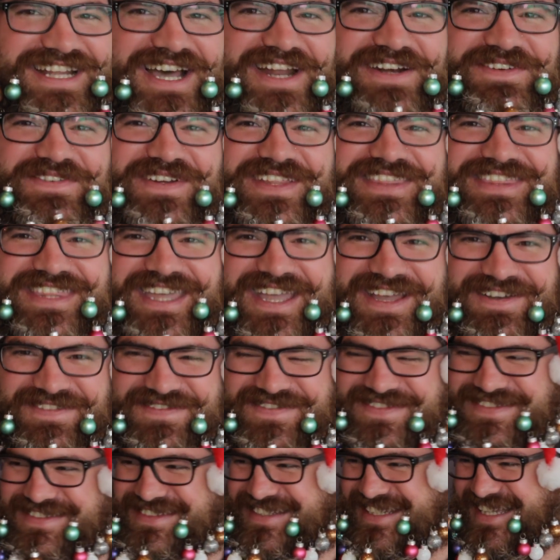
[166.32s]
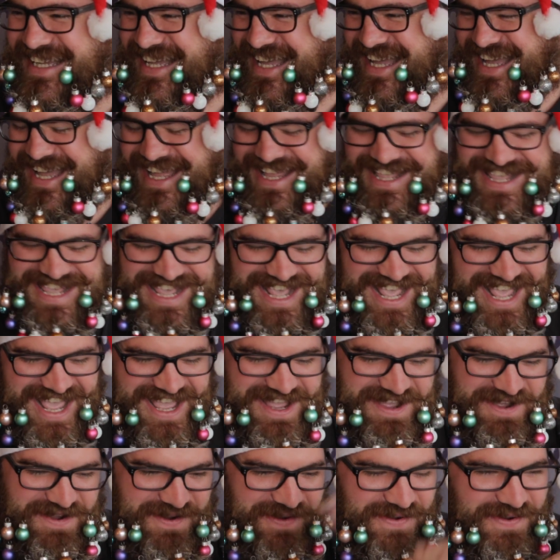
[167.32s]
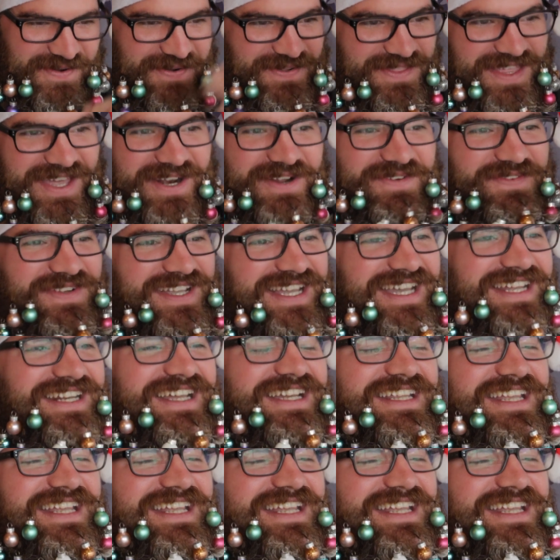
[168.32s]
done with them. That'll be it.